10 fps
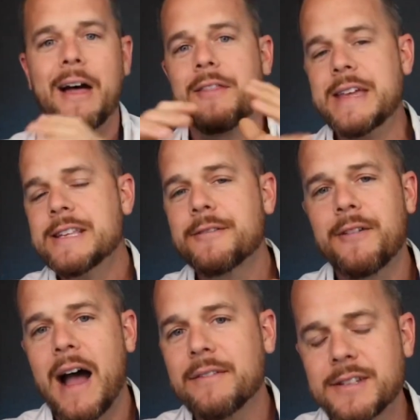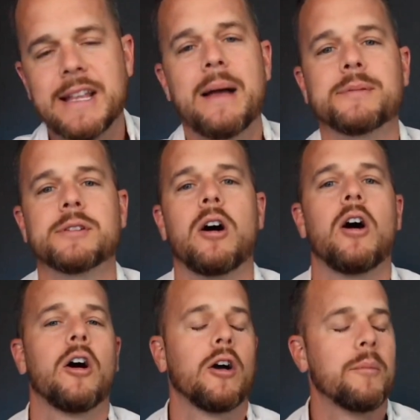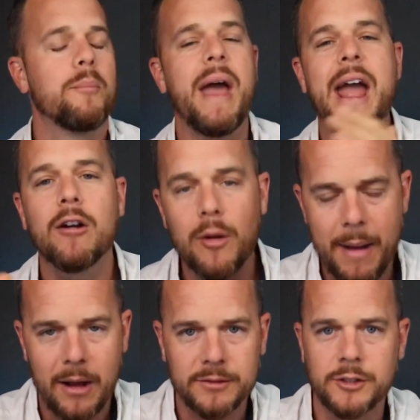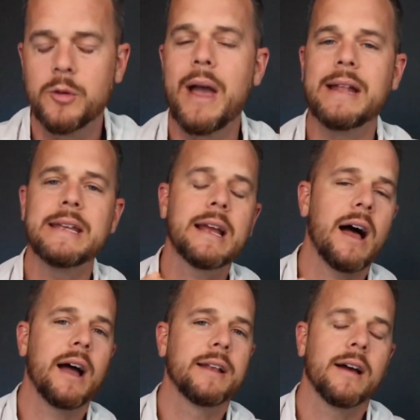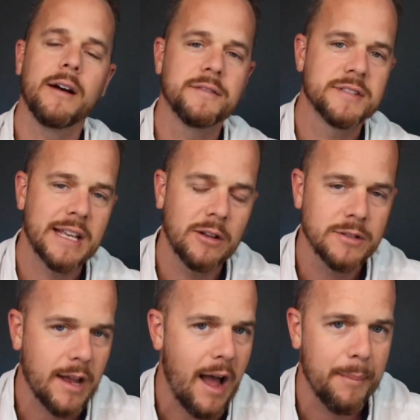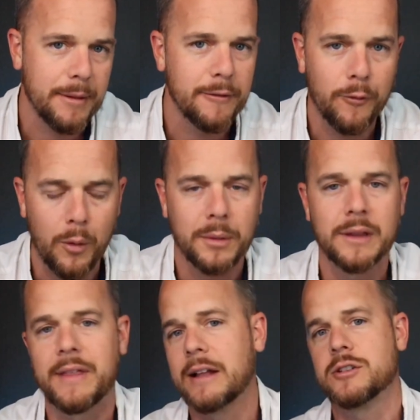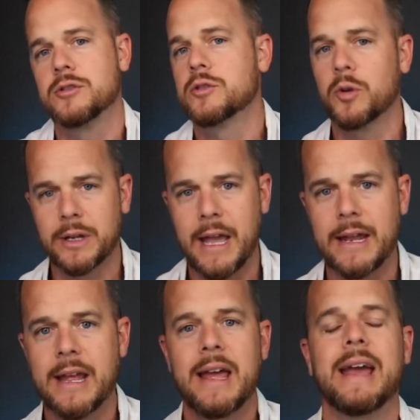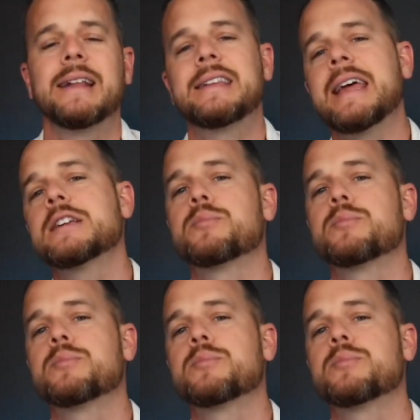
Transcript: these 5 steps are paramount to any kind of sales copy formula that you create. It takes